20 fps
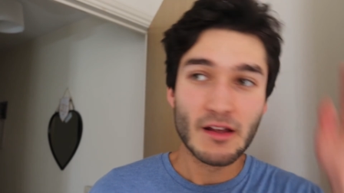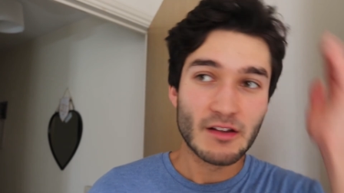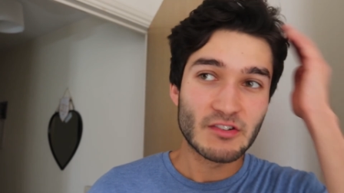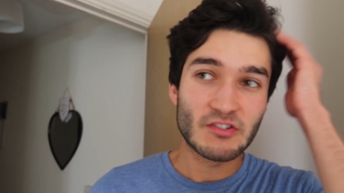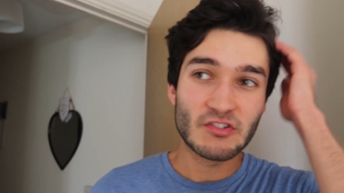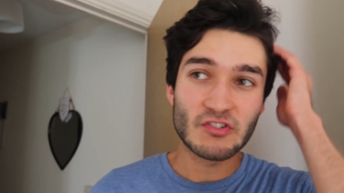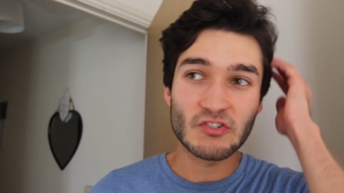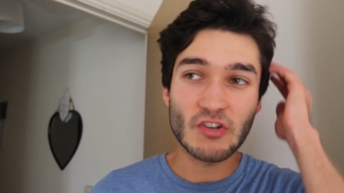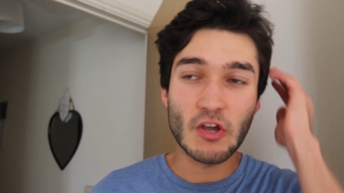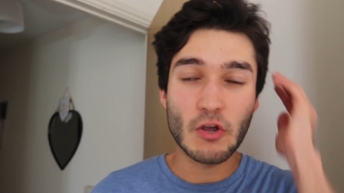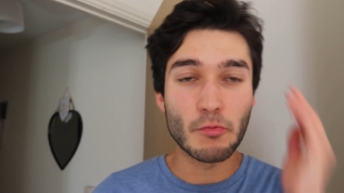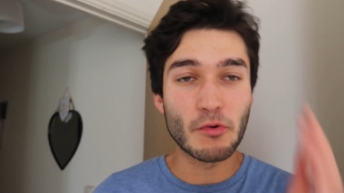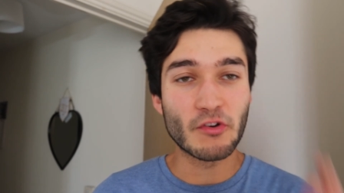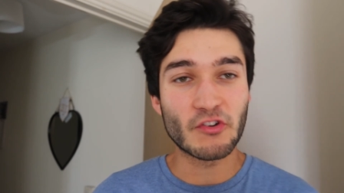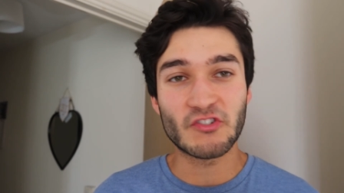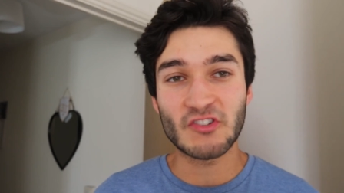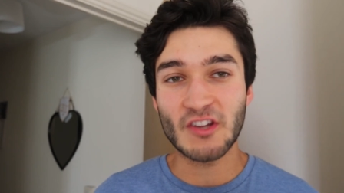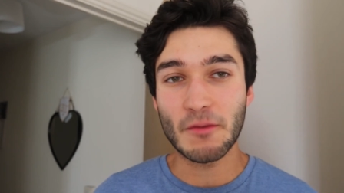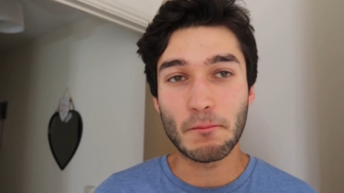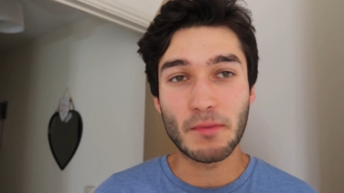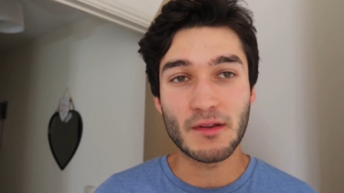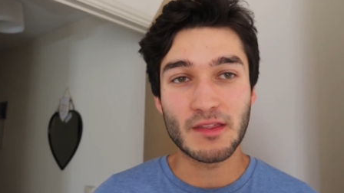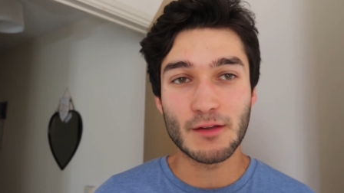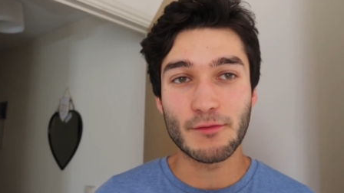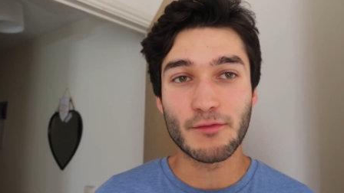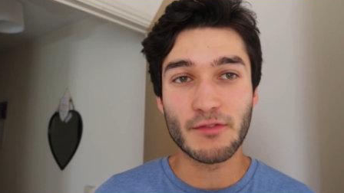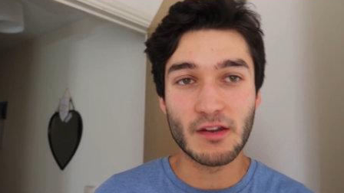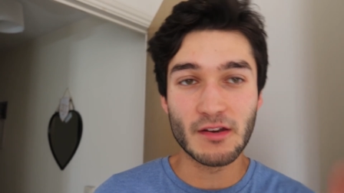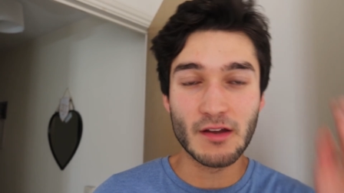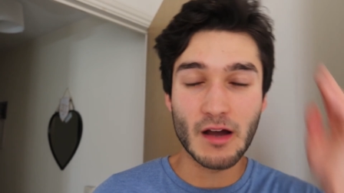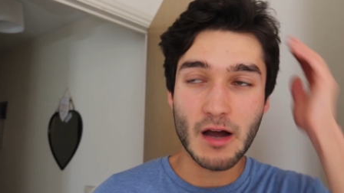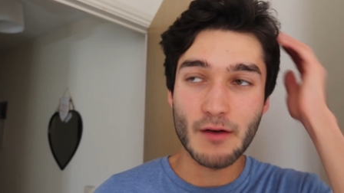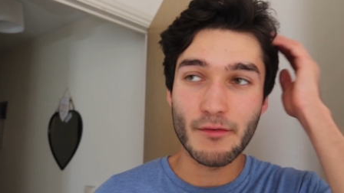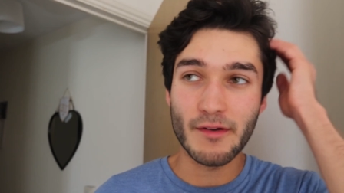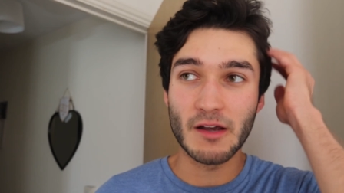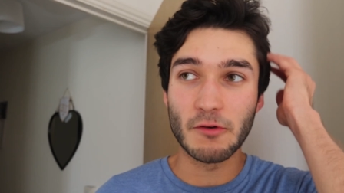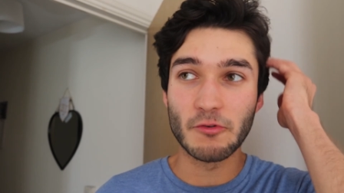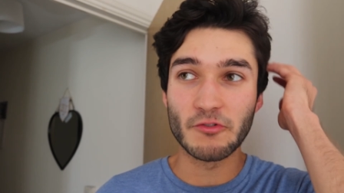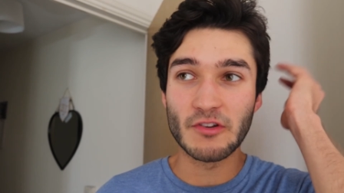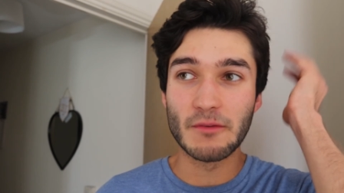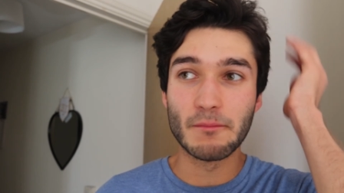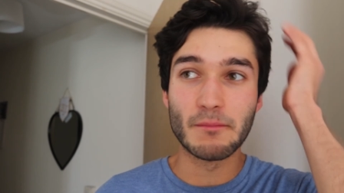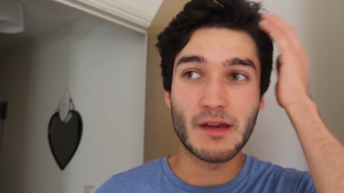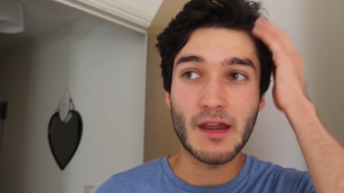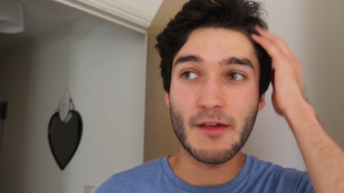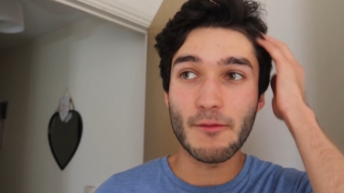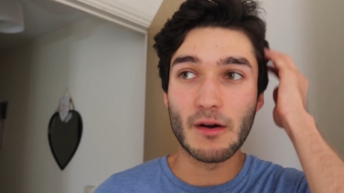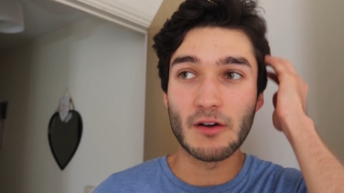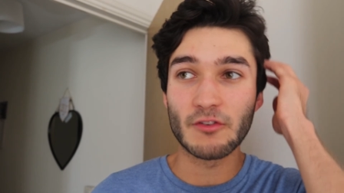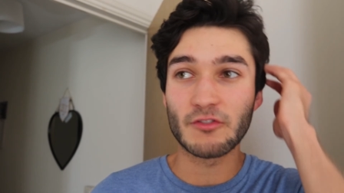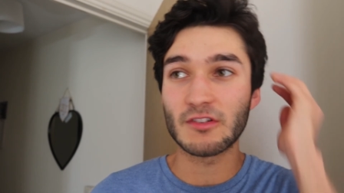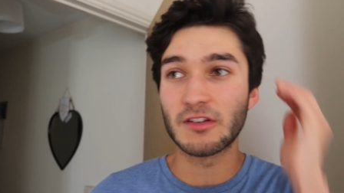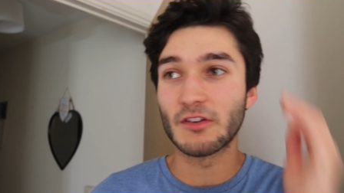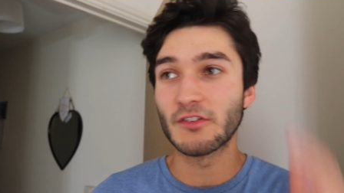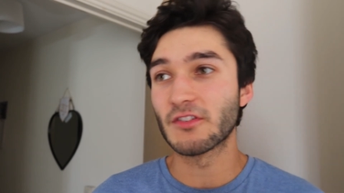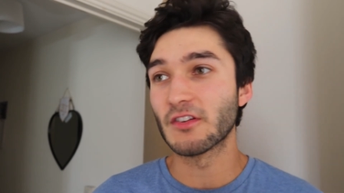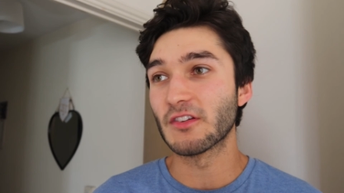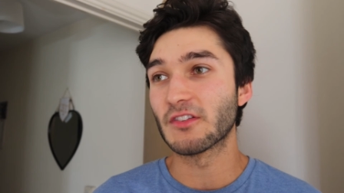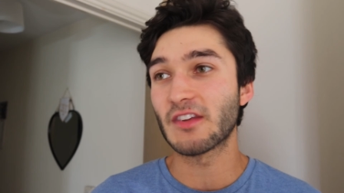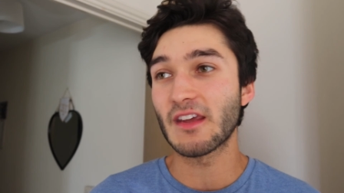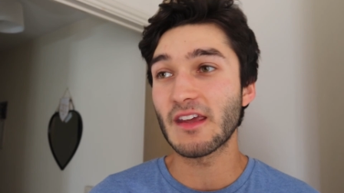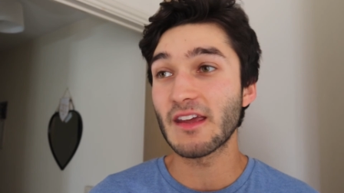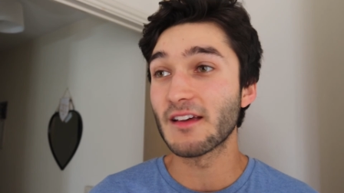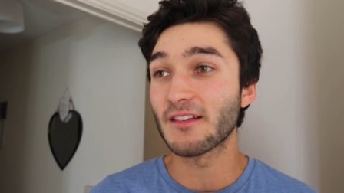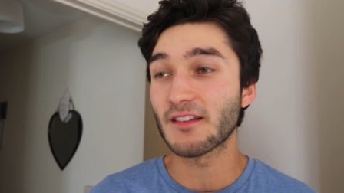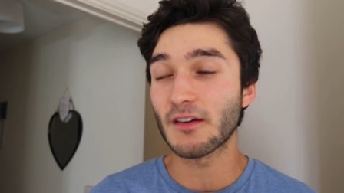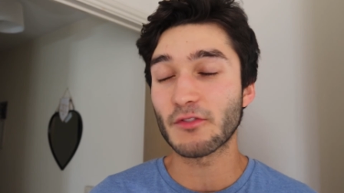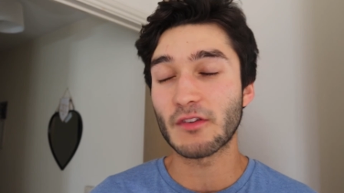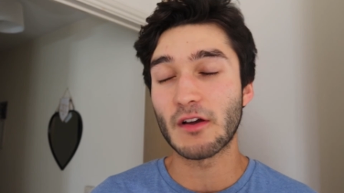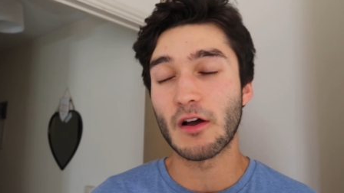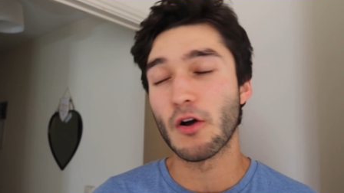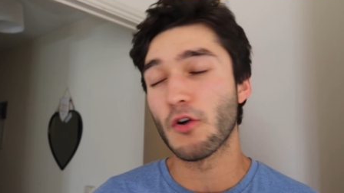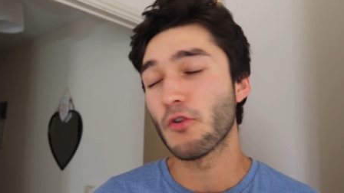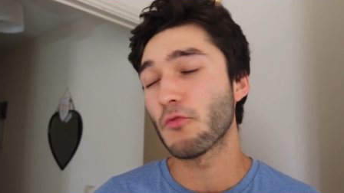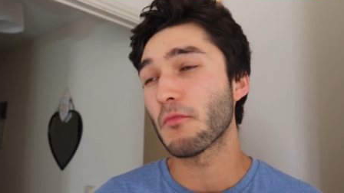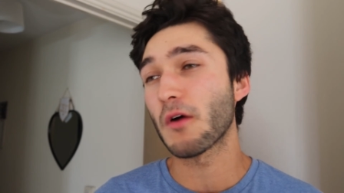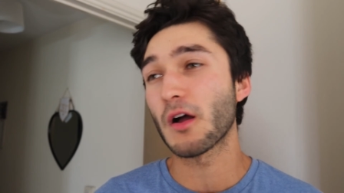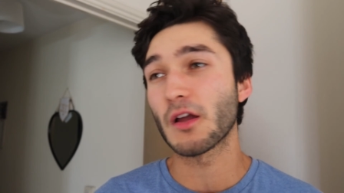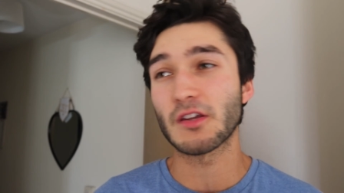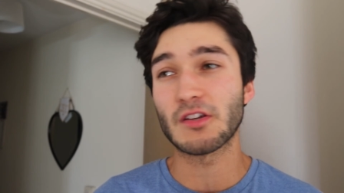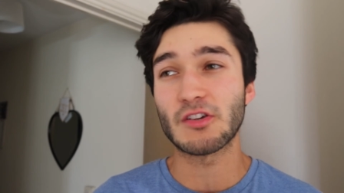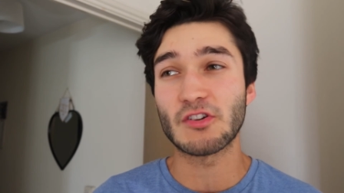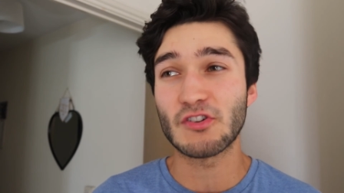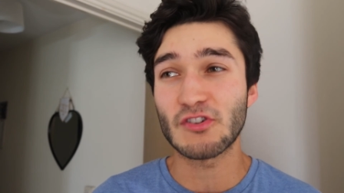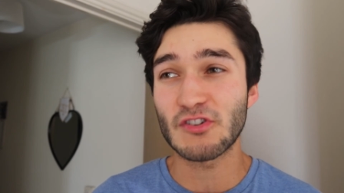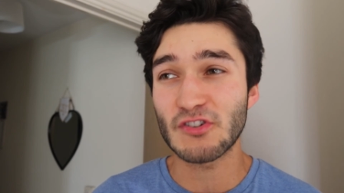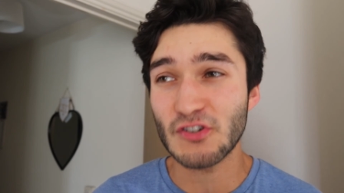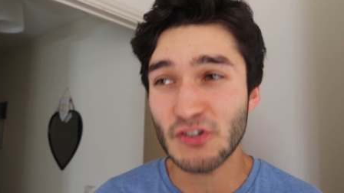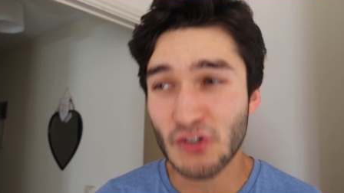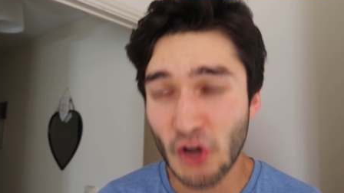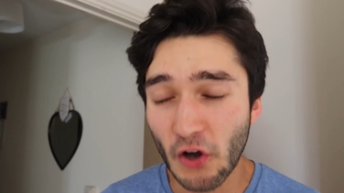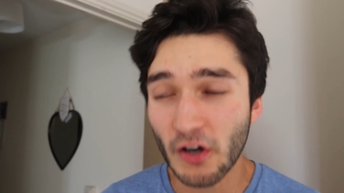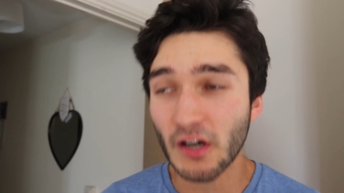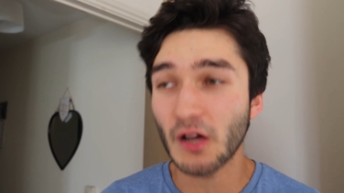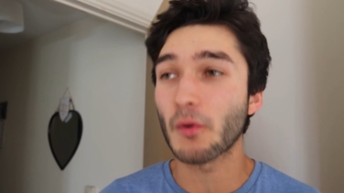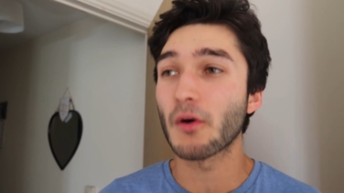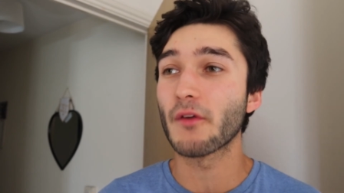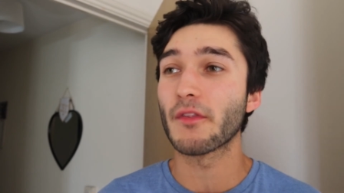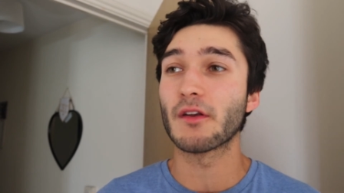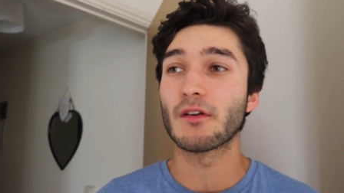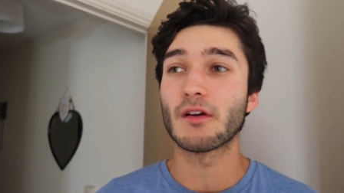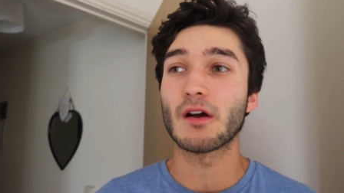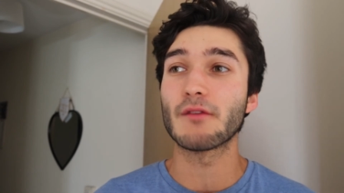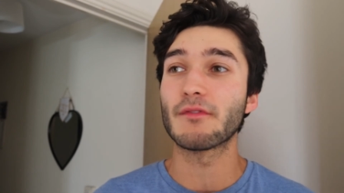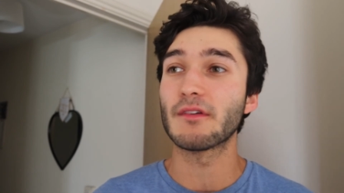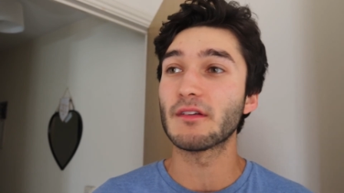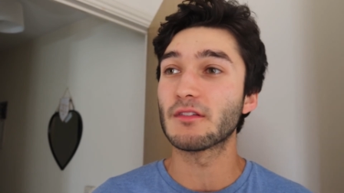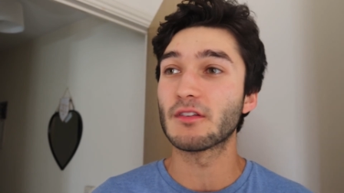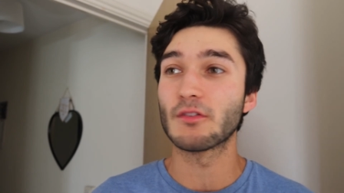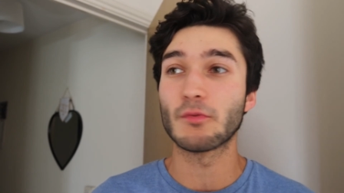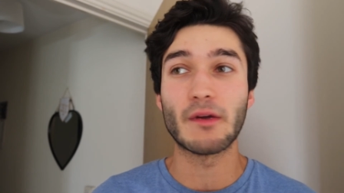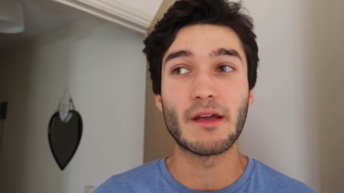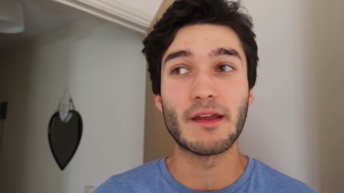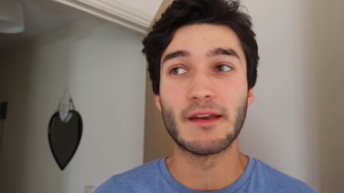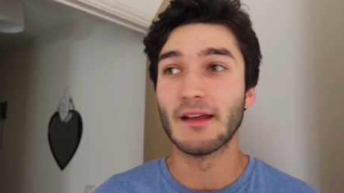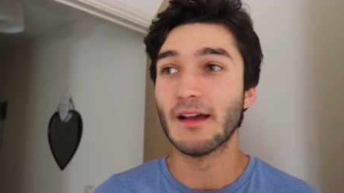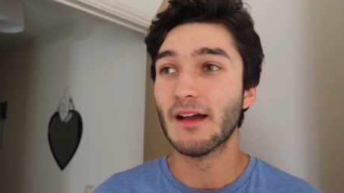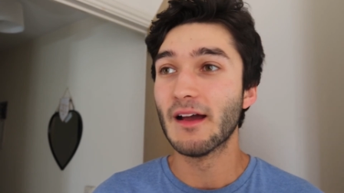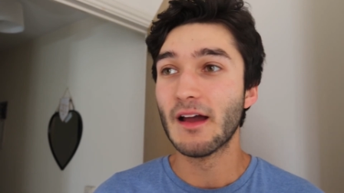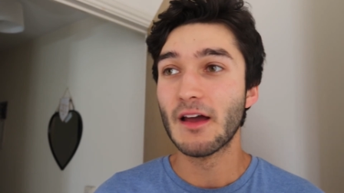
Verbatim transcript: so much sympathy for the Na'vi, it was unbelievable, I was close to tears, I was like, oh my god, I want the Na'vi to win.